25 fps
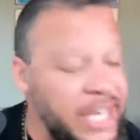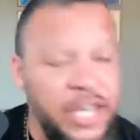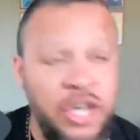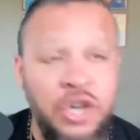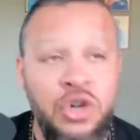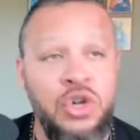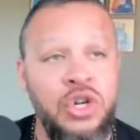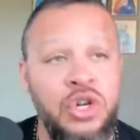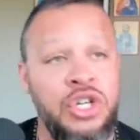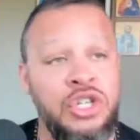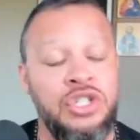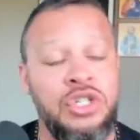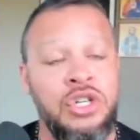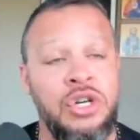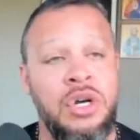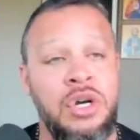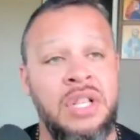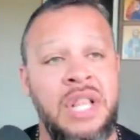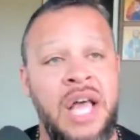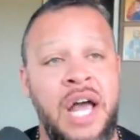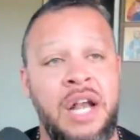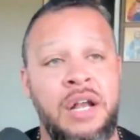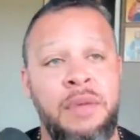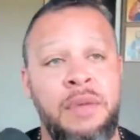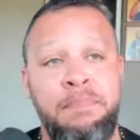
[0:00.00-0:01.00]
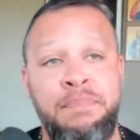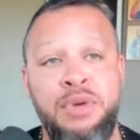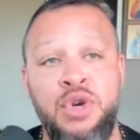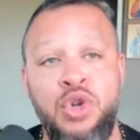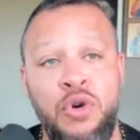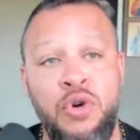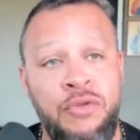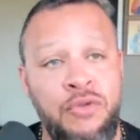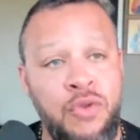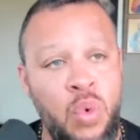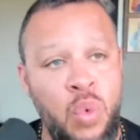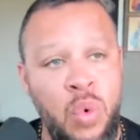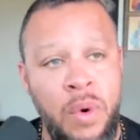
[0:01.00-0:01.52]
you there's a lot of
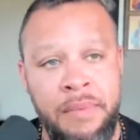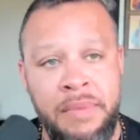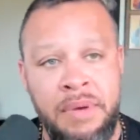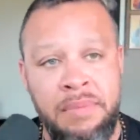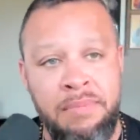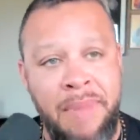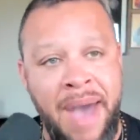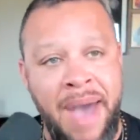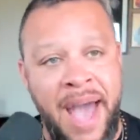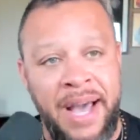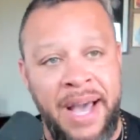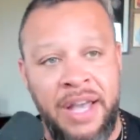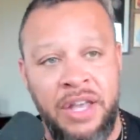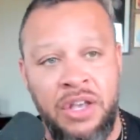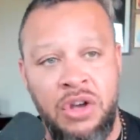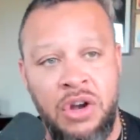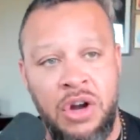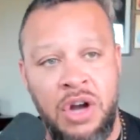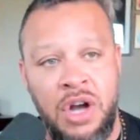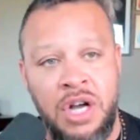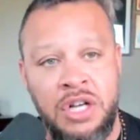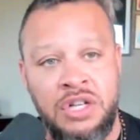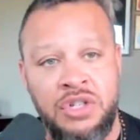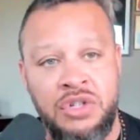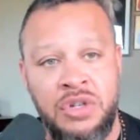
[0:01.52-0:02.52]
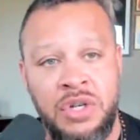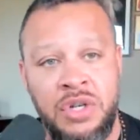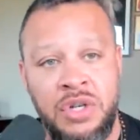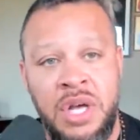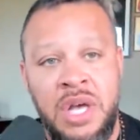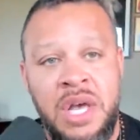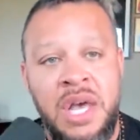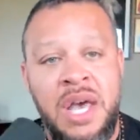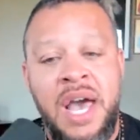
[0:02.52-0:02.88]
beautiful women back in your country.